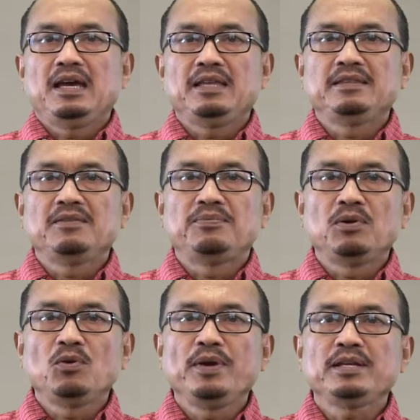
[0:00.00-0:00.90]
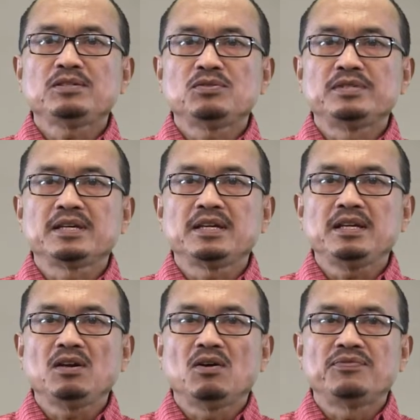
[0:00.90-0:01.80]
and the following two
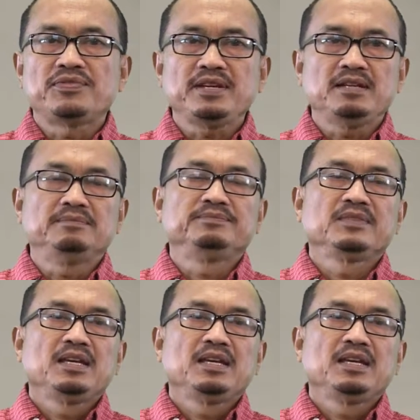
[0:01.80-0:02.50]
degree of freedom.